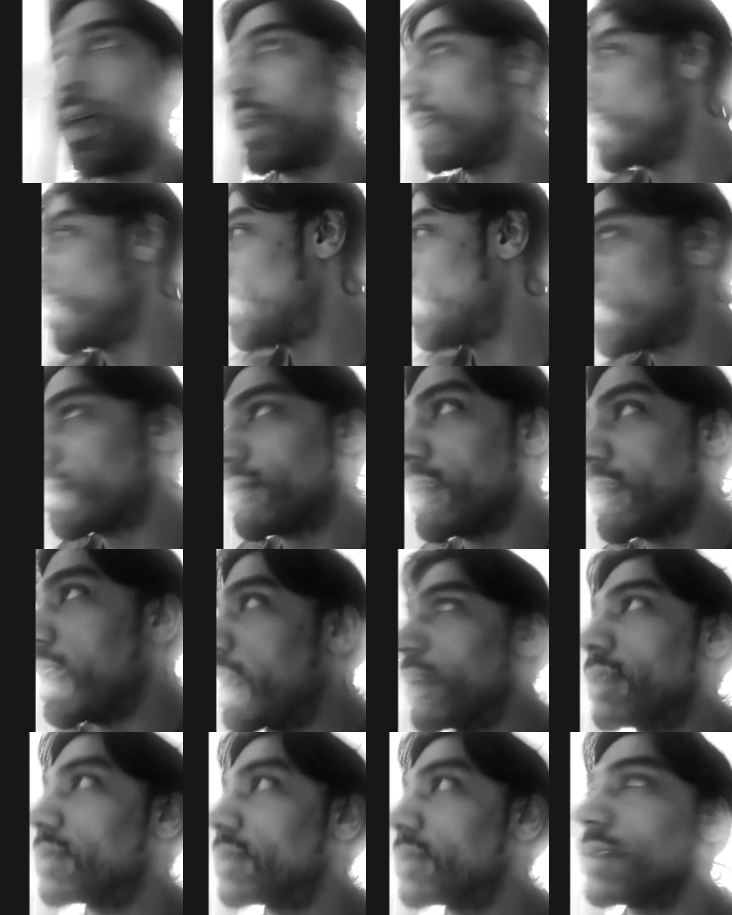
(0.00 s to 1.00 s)
it's just, yeah,
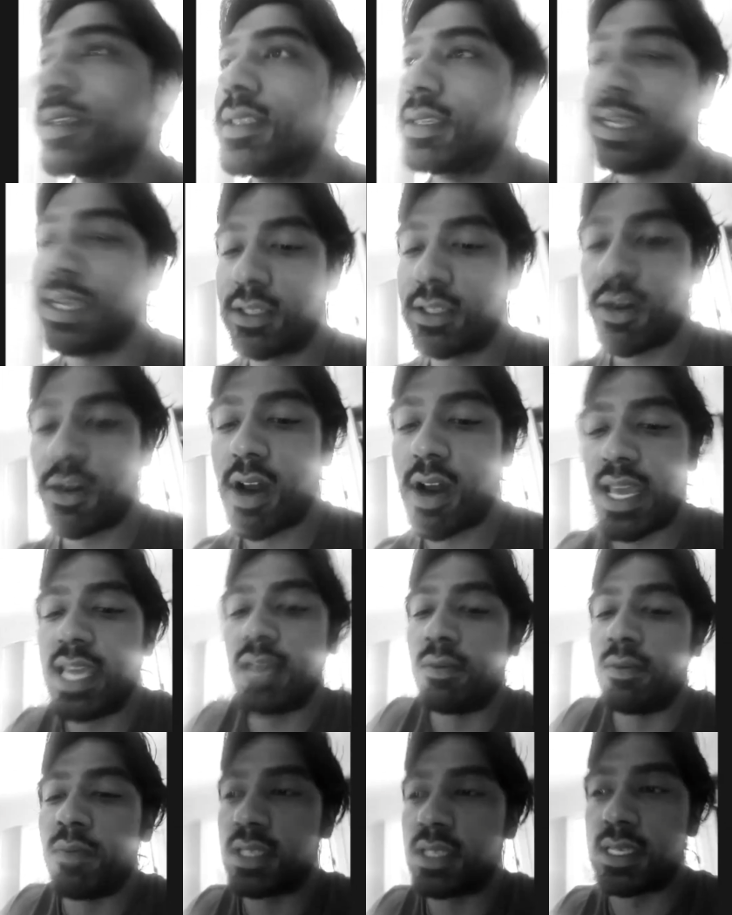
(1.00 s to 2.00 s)
it's kind of hit
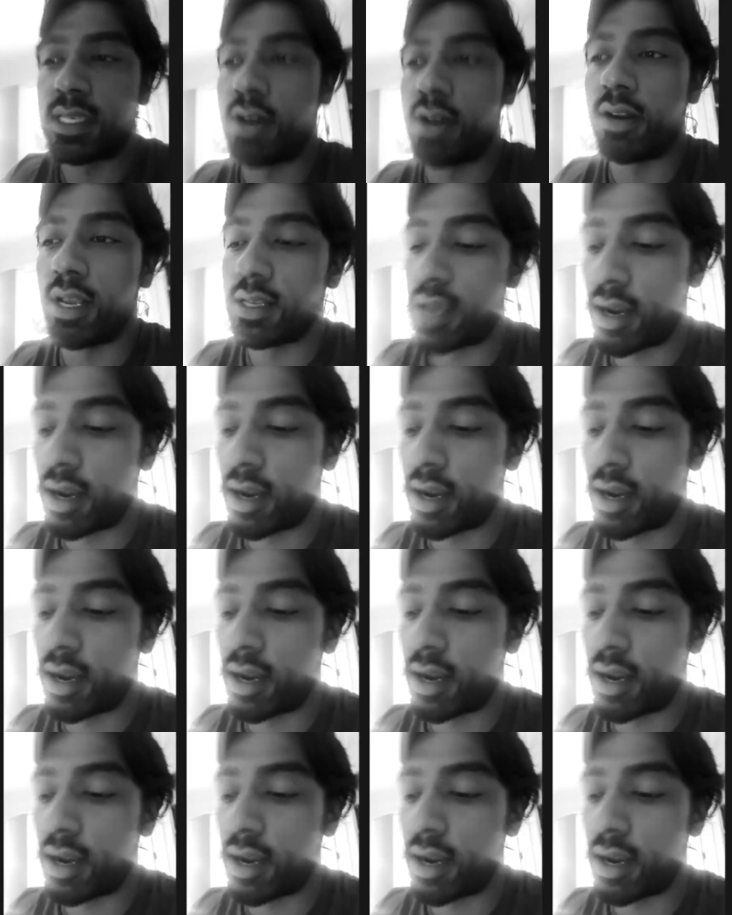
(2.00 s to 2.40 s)
and miss nowadays.